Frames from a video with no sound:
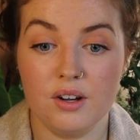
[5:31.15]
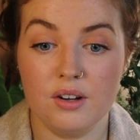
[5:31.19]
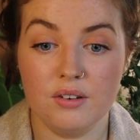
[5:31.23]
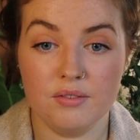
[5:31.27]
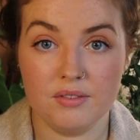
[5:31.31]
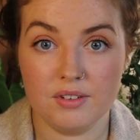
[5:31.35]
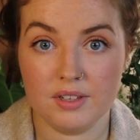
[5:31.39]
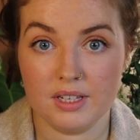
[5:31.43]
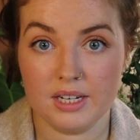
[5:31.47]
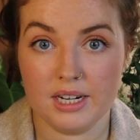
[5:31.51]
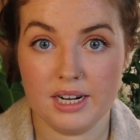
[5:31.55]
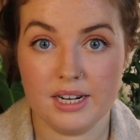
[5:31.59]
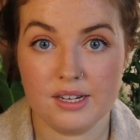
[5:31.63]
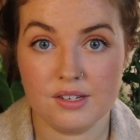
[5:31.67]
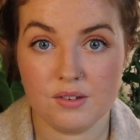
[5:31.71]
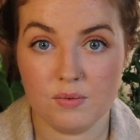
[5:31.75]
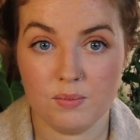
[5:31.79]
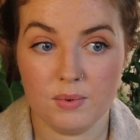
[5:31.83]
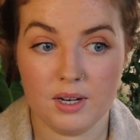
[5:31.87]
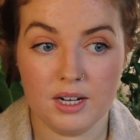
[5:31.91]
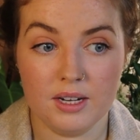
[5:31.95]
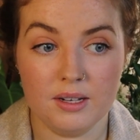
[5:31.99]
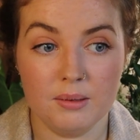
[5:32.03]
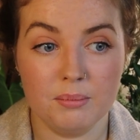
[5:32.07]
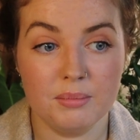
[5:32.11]
over the next
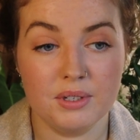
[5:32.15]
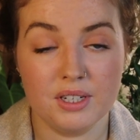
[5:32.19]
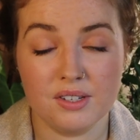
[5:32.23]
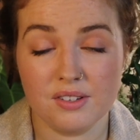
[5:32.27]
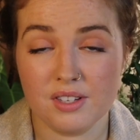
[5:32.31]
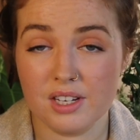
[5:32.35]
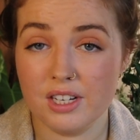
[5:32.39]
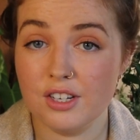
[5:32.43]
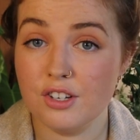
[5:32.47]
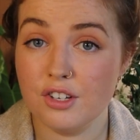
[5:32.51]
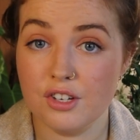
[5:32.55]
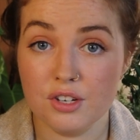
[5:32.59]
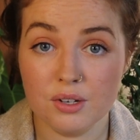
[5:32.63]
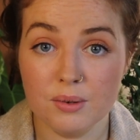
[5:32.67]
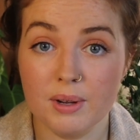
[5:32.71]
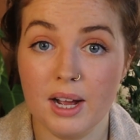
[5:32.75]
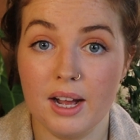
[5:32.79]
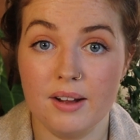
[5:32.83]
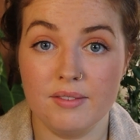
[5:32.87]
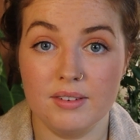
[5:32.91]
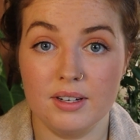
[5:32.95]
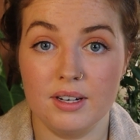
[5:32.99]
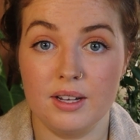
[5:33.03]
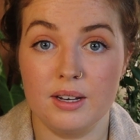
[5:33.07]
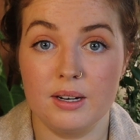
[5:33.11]
while, because I do
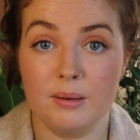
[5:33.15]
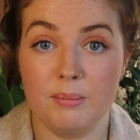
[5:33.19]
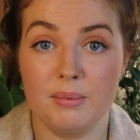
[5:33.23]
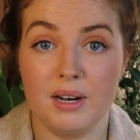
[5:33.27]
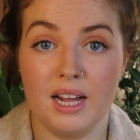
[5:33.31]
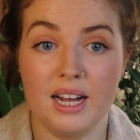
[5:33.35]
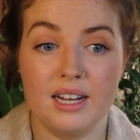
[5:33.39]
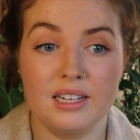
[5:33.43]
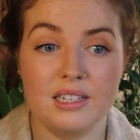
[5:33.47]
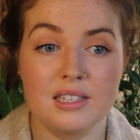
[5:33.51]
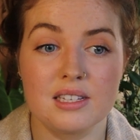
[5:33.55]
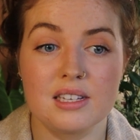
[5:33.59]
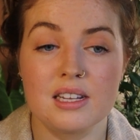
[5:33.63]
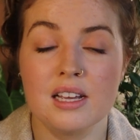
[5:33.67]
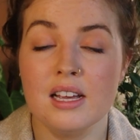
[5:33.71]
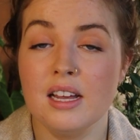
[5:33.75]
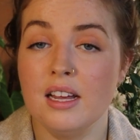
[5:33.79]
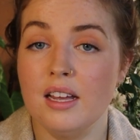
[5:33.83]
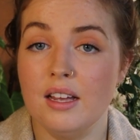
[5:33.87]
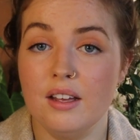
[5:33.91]
have a lot of plants.